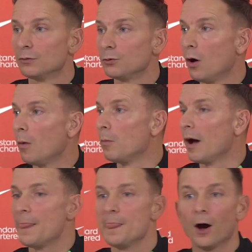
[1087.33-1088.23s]
from,
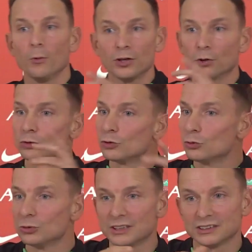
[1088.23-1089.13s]
and now we're going to
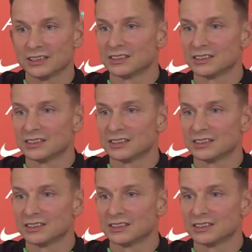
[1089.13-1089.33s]
do this,